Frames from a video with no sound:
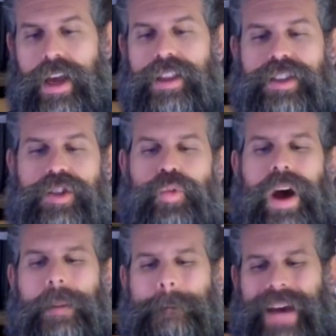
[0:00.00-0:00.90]
This is
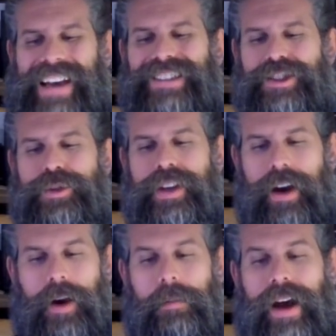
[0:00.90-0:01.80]
why mastering
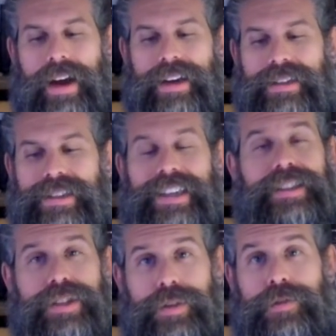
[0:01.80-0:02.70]
our minds
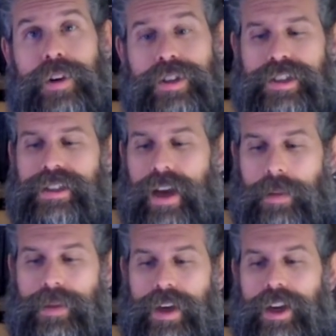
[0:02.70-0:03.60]
is the first
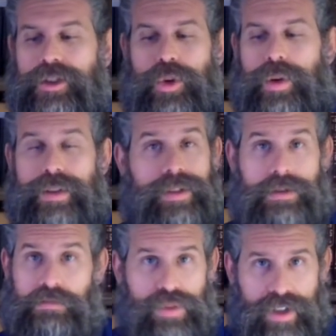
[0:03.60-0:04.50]
step towards
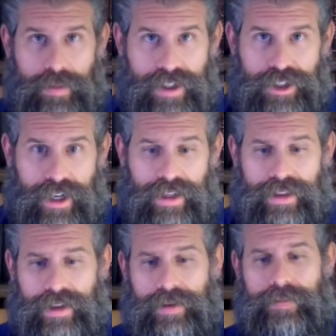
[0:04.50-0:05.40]
pretty much
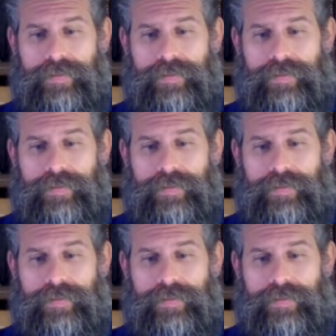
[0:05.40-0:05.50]
anything.